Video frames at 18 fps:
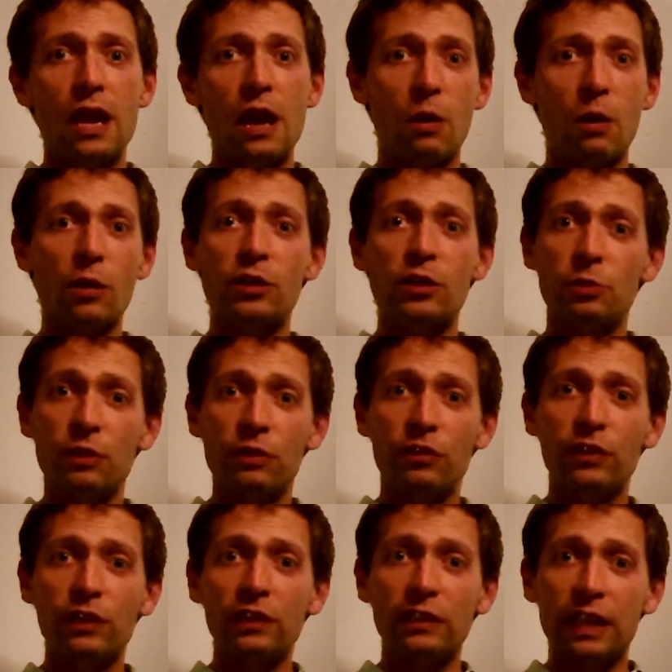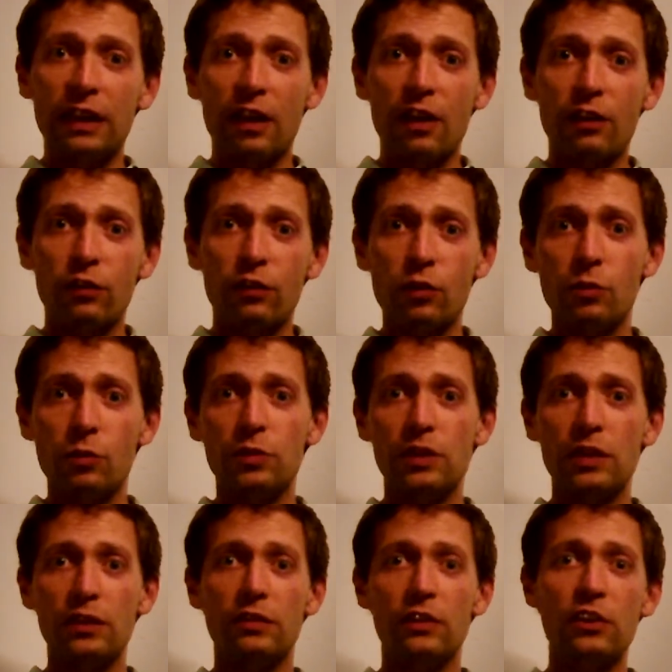Or once we've filled in our
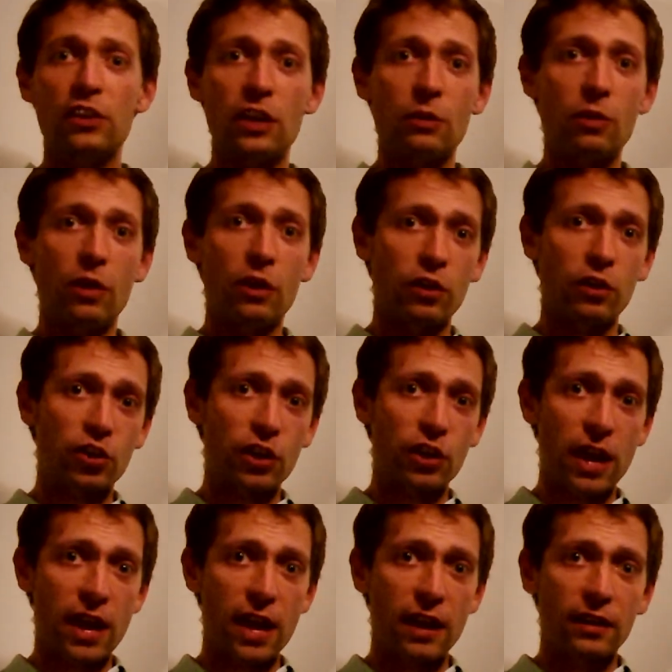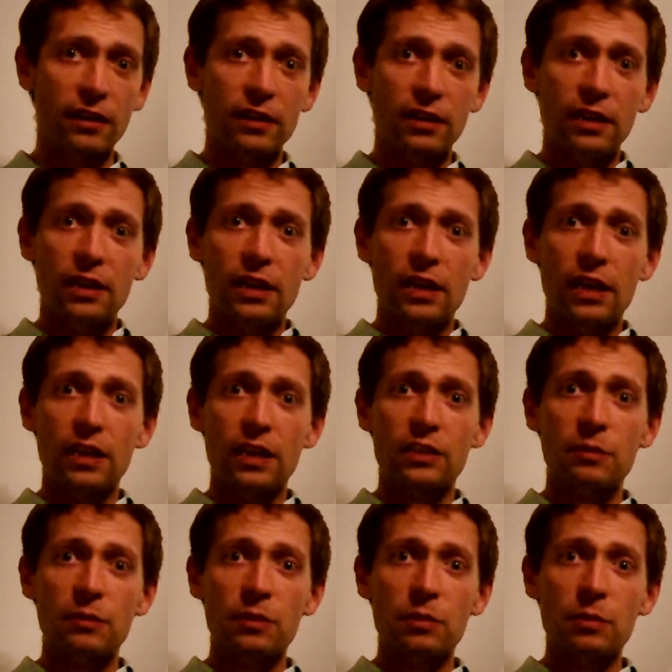forms individually, why not share
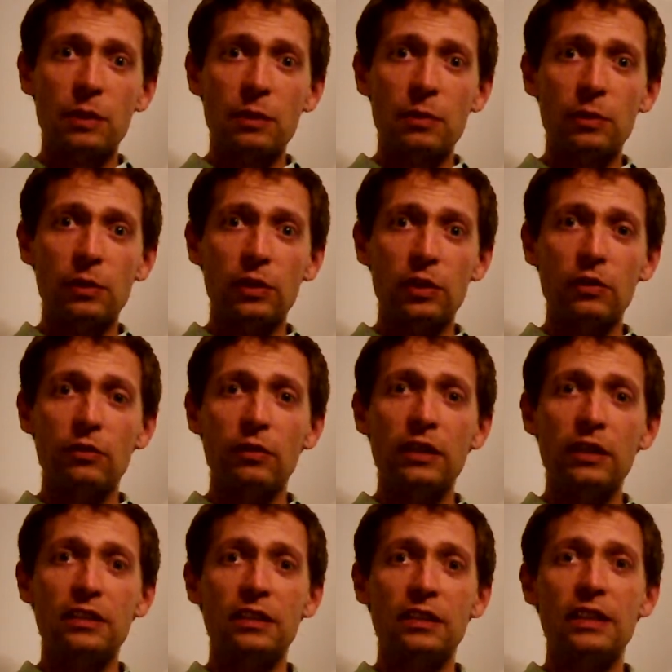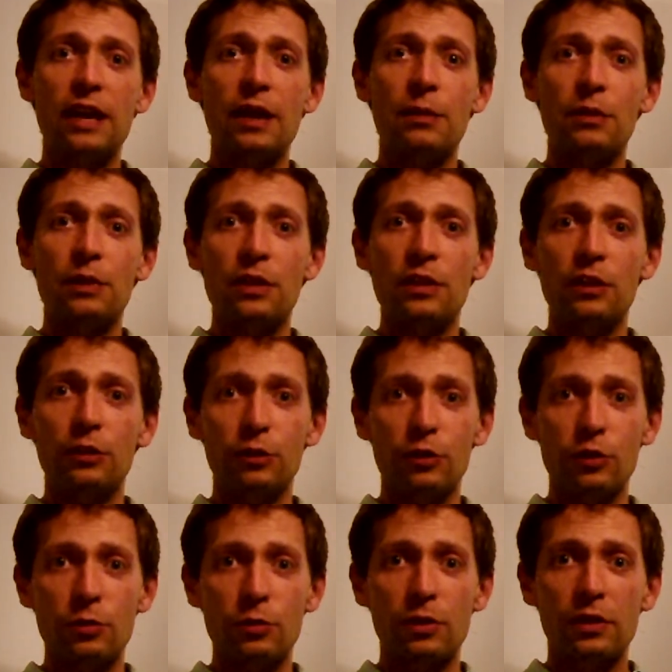some of the people that you've listed down within the
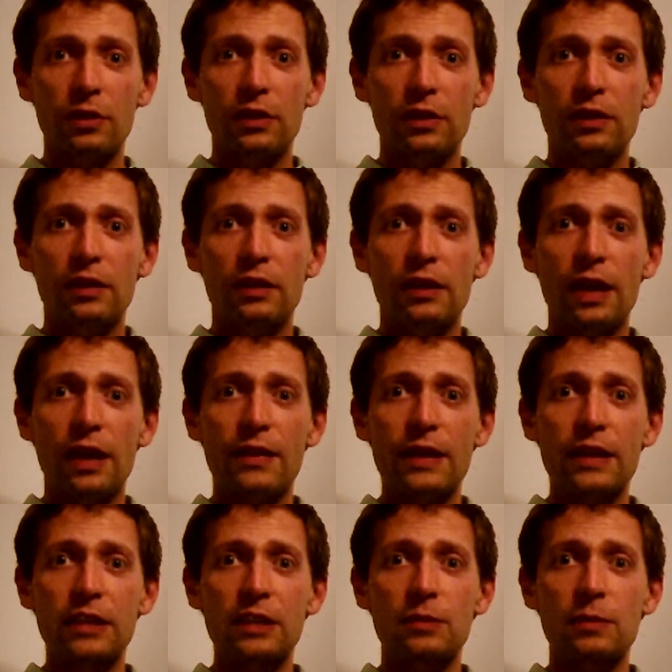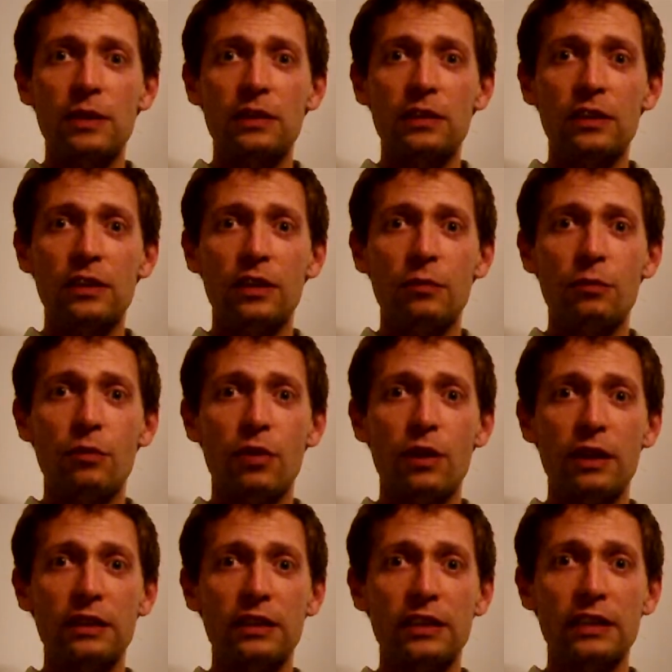group, and then spend time
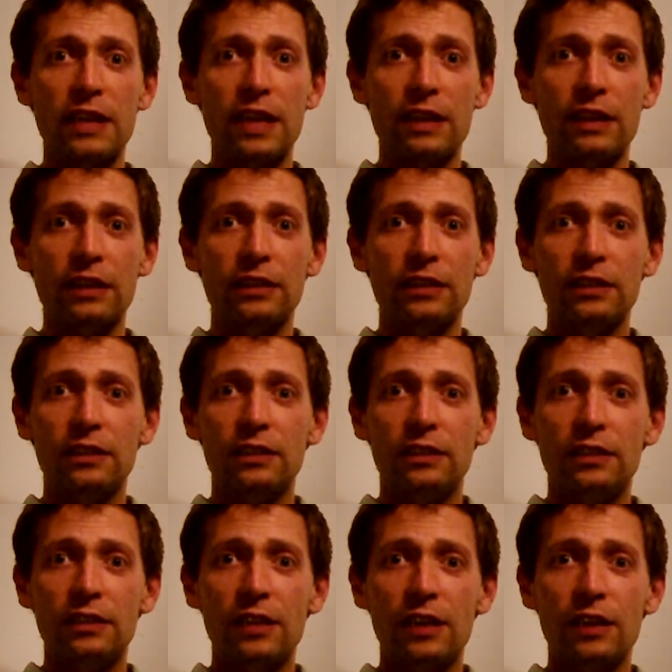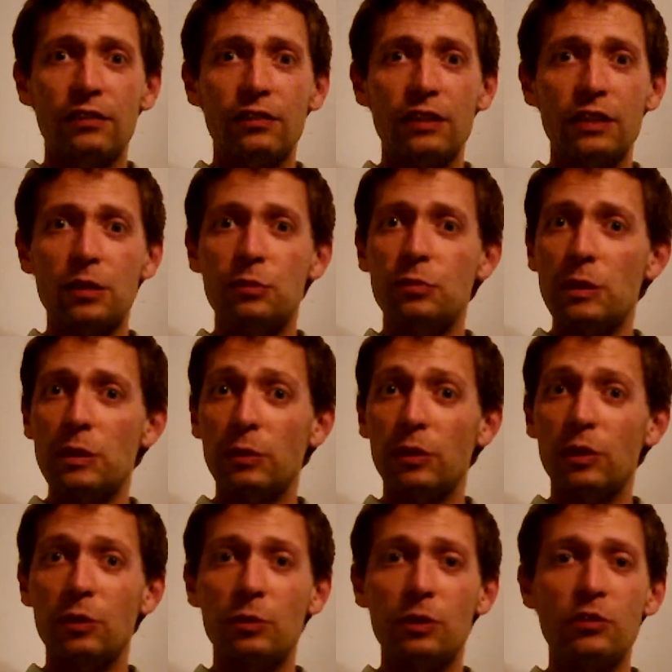praying together for these
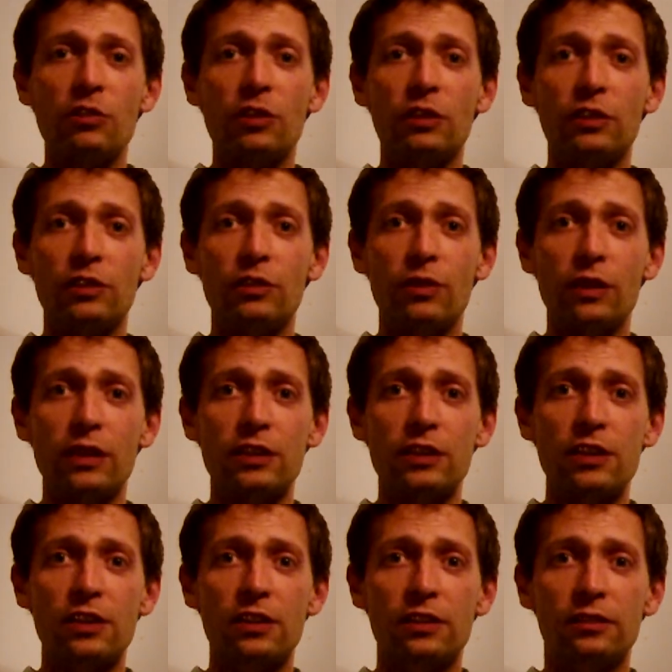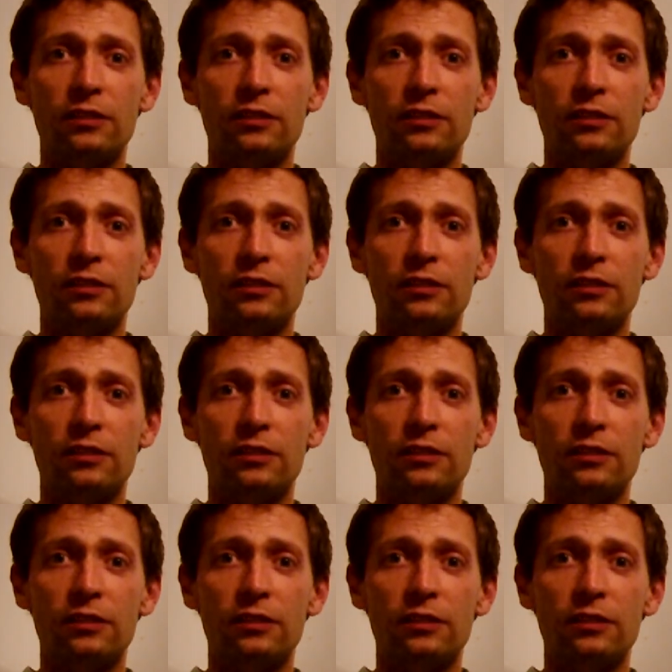people whom we're trying to reach.